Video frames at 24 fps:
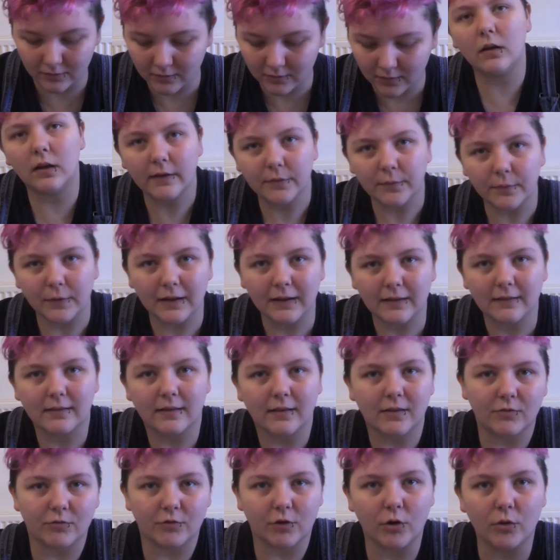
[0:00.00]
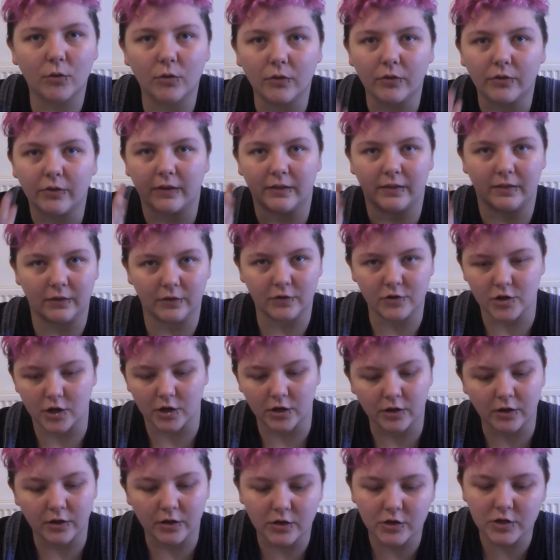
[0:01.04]
As well as his roles in the
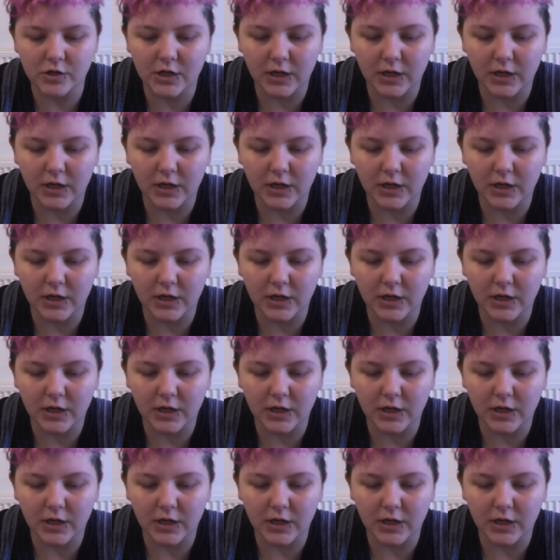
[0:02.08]
church,